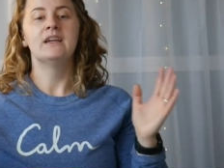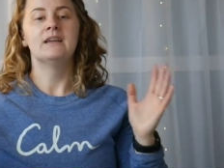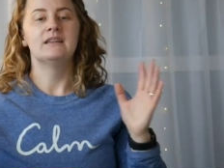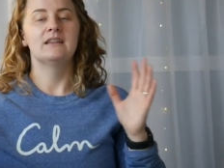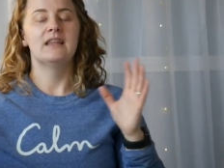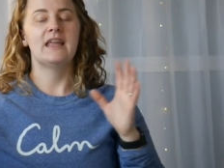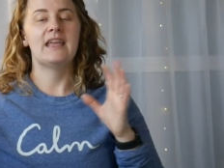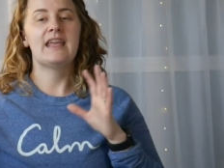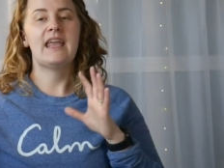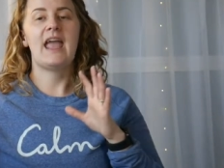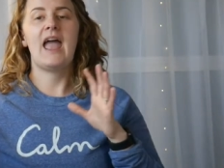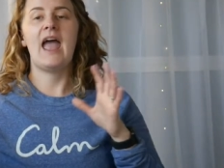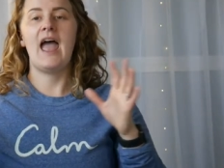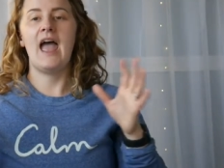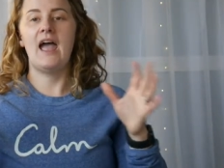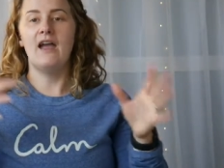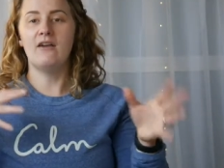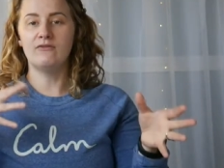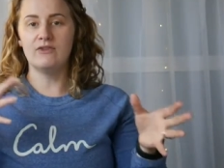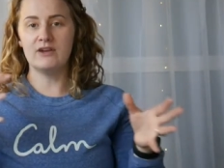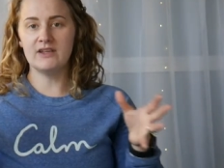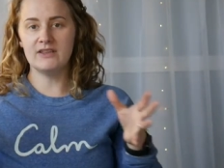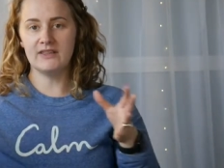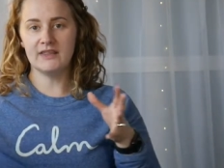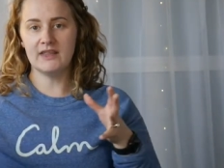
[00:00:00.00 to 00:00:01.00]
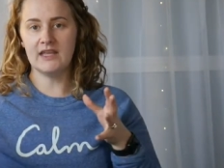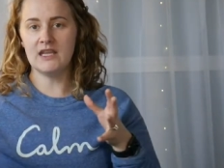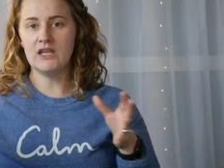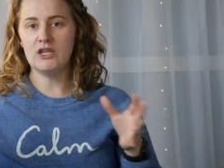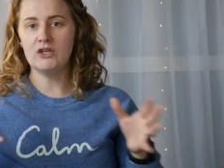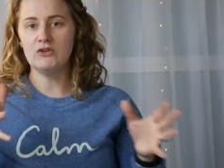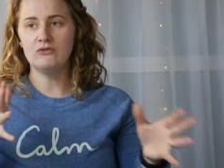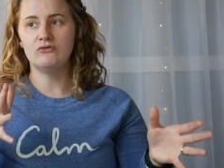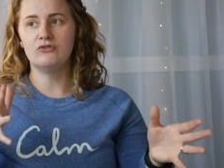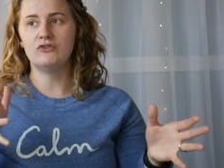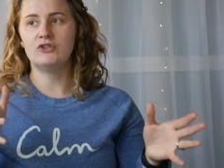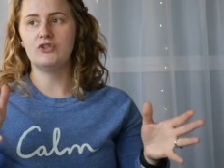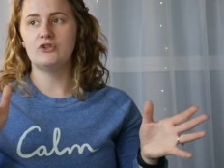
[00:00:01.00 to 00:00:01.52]
Like everything
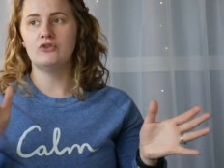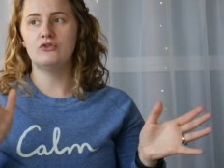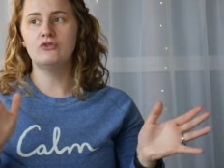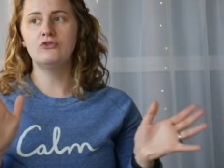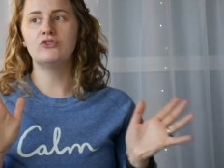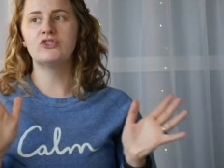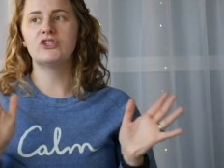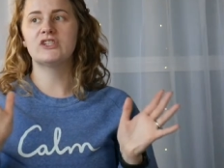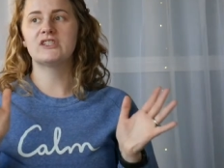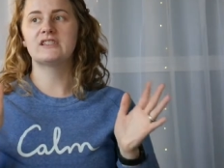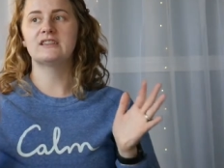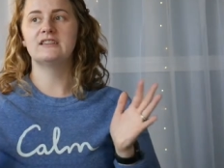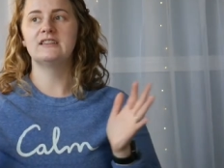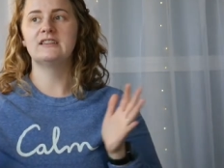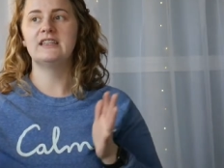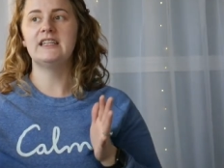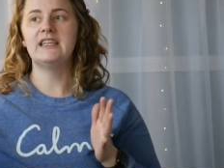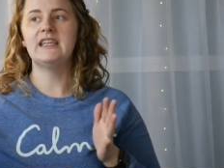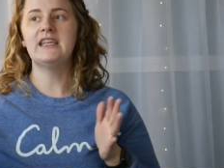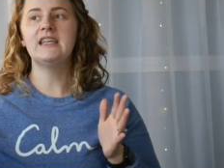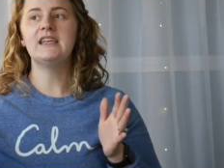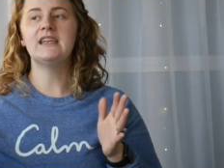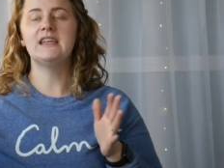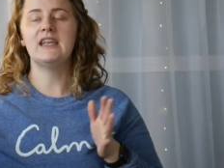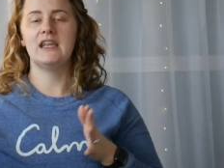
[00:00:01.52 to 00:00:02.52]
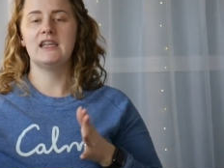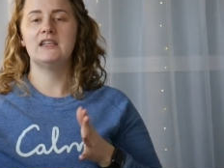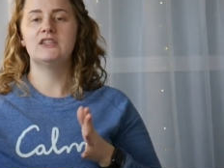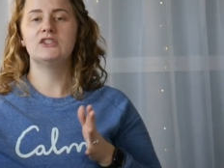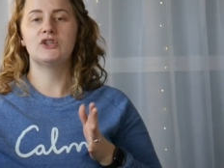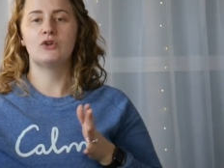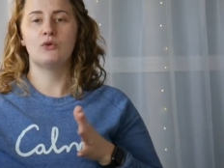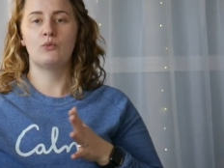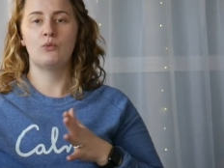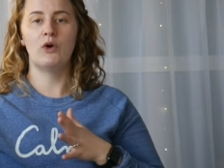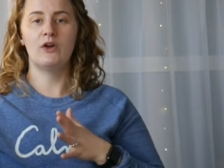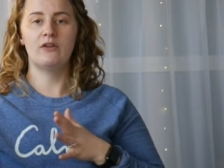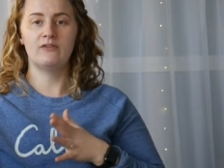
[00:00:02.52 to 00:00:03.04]
you do, just lean
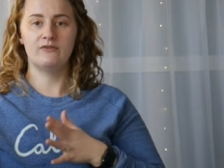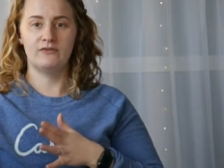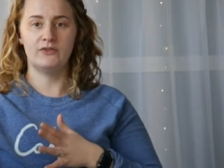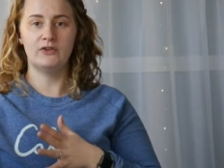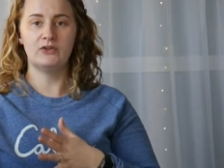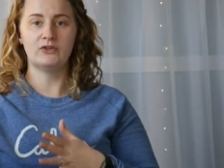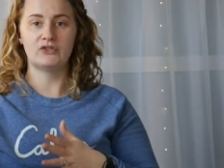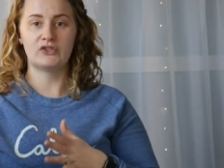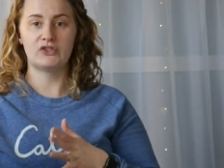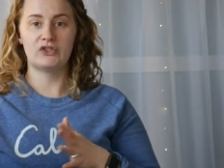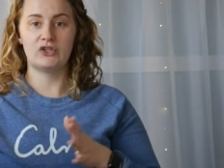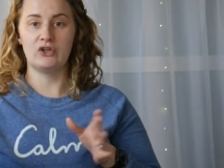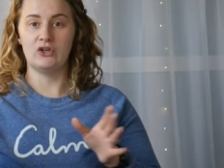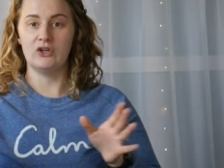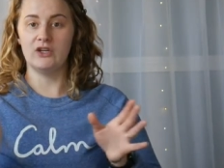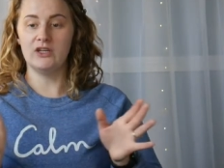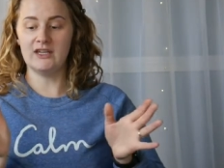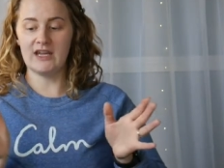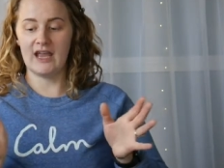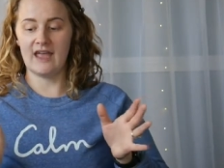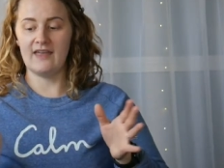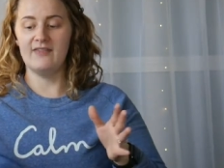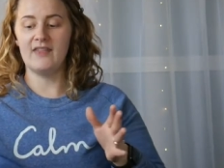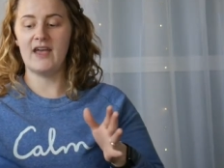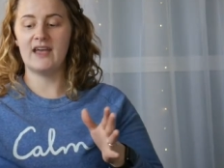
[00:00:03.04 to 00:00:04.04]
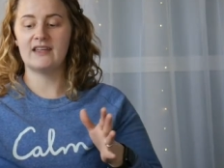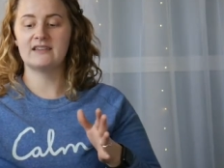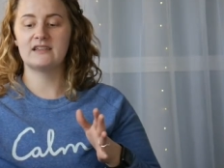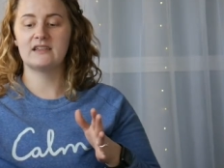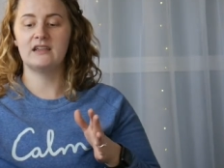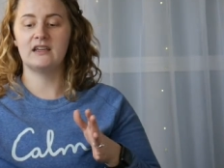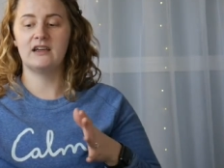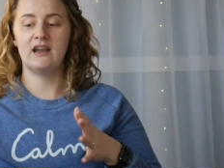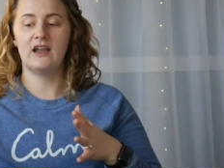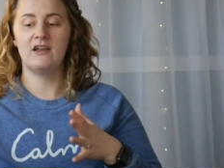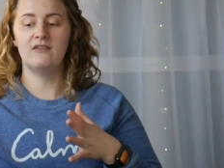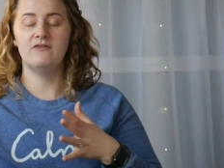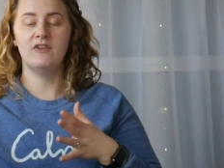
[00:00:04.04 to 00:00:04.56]
into what feels good, and that's
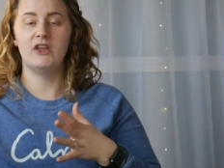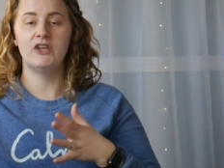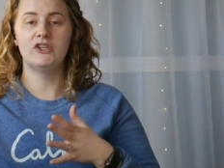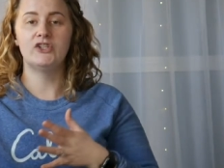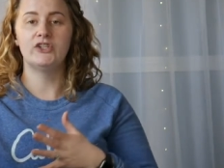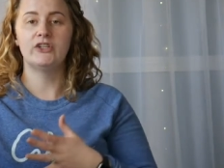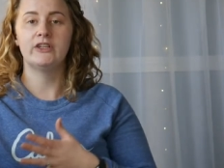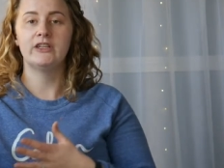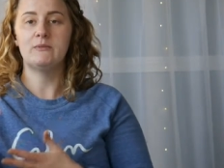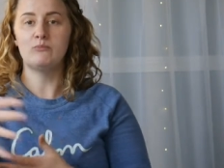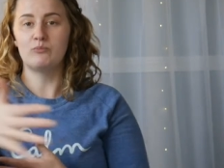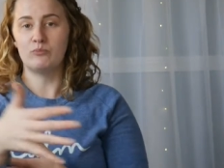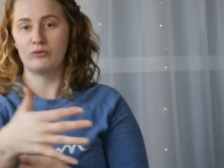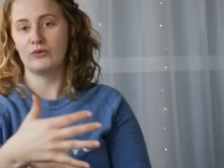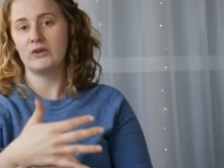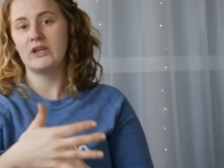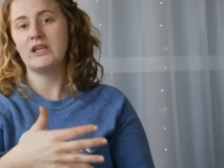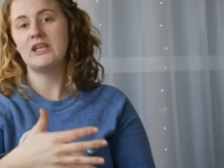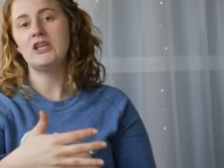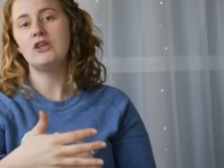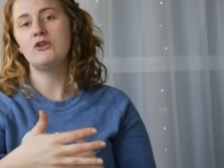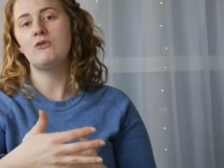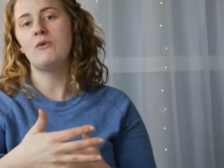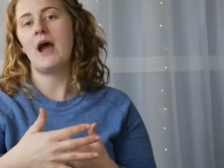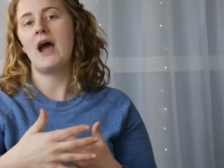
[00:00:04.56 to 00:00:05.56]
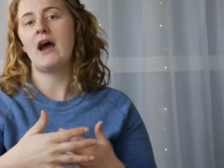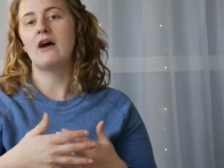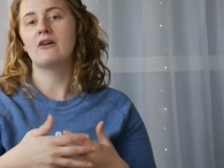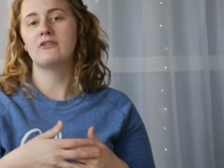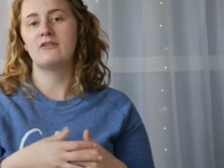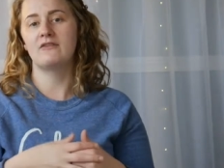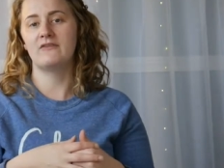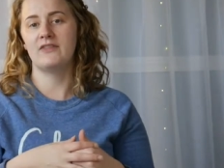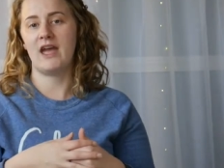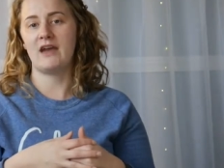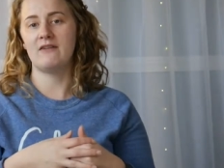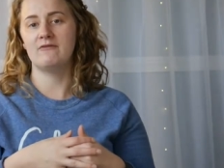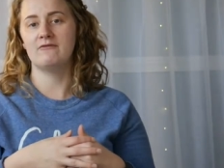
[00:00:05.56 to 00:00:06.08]
going to eventually bring you out
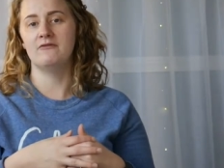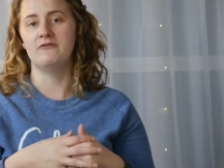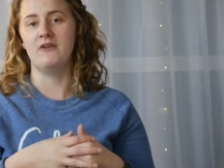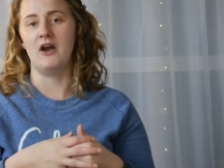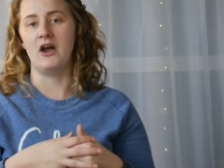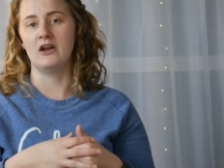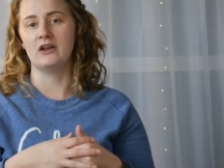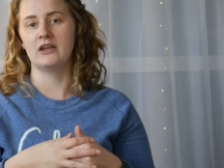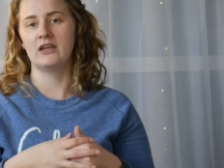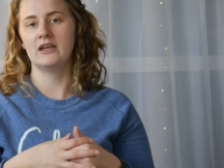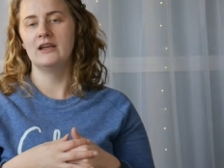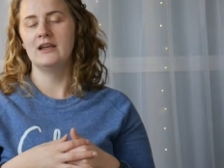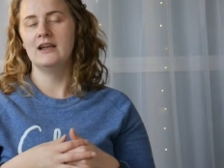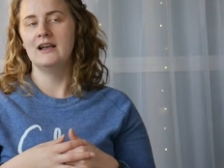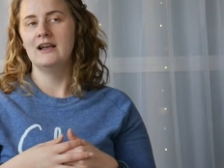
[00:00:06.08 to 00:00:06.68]
of that funk.